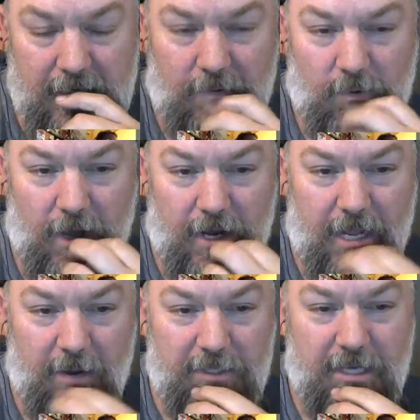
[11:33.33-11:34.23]
Yeah, Ron and
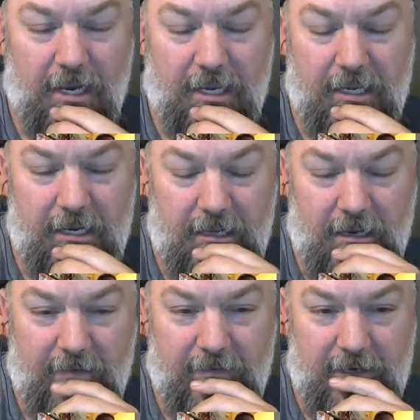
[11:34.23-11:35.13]
I were talking in the
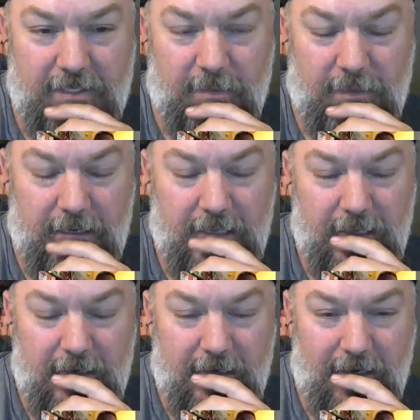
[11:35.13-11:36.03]
off-air some, but
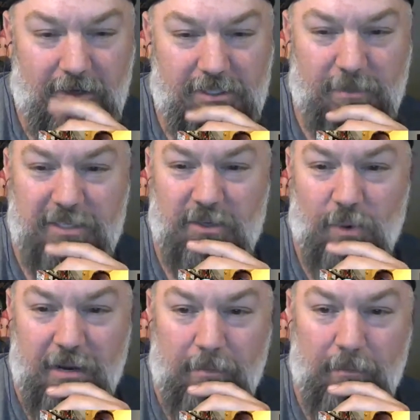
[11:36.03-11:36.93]
sometimes you
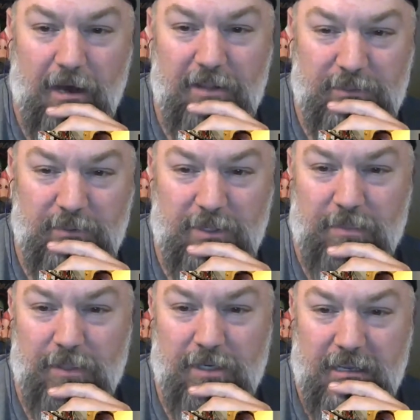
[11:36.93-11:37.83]
wait a month between a
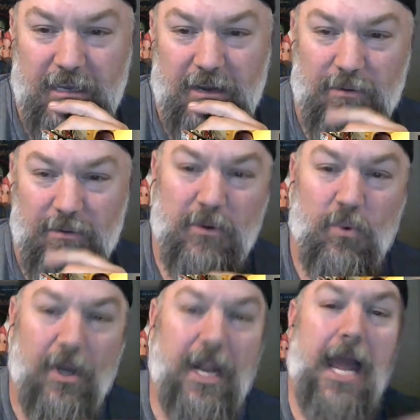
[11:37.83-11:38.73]
book, and you got to remember
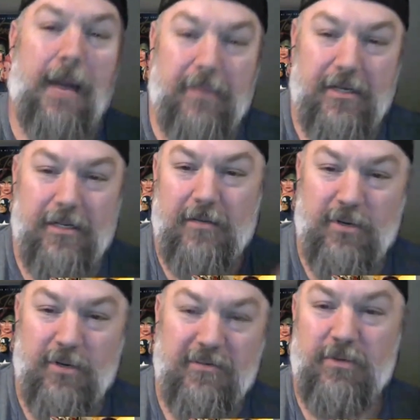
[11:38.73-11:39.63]
what happened in the
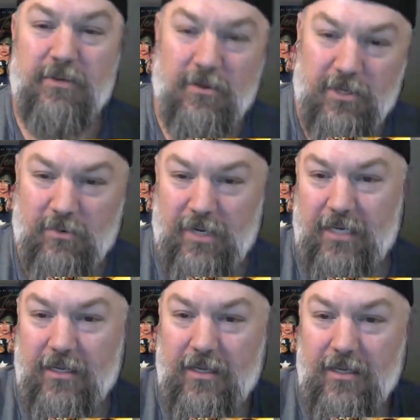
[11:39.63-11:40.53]
previous book when you read
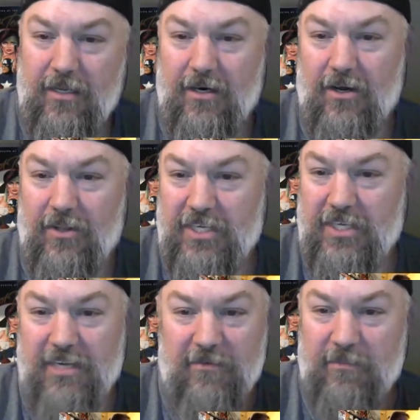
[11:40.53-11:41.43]
all these
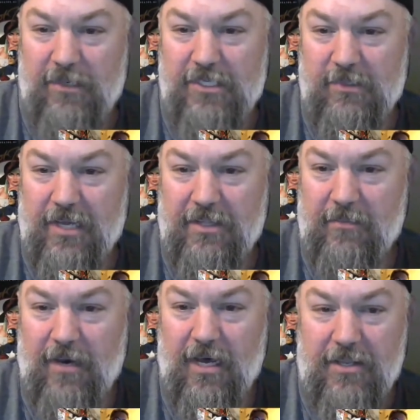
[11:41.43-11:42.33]
different books throughout the
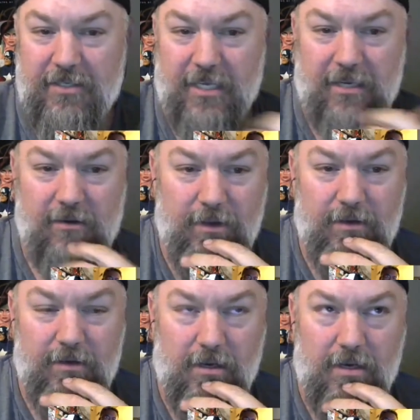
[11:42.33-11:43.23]
month. It's like,
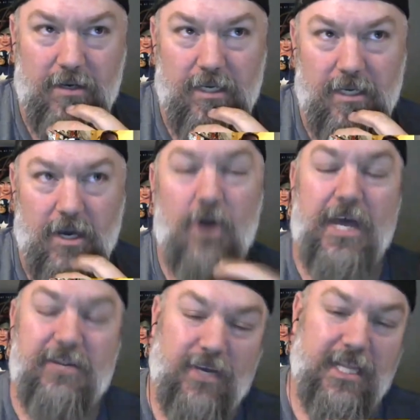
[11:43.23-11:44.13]
oh,
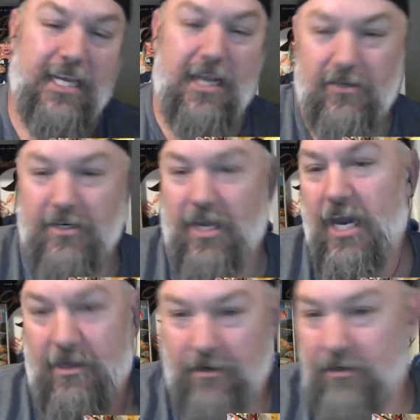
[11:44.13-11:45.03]
that's right, that character
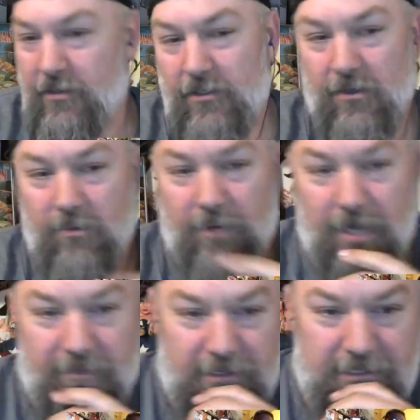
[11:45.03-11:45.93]
died, or
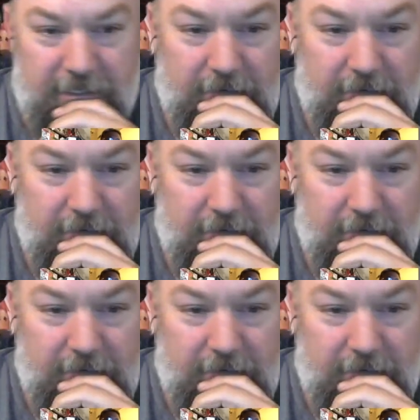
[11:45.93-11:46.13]
whatever. So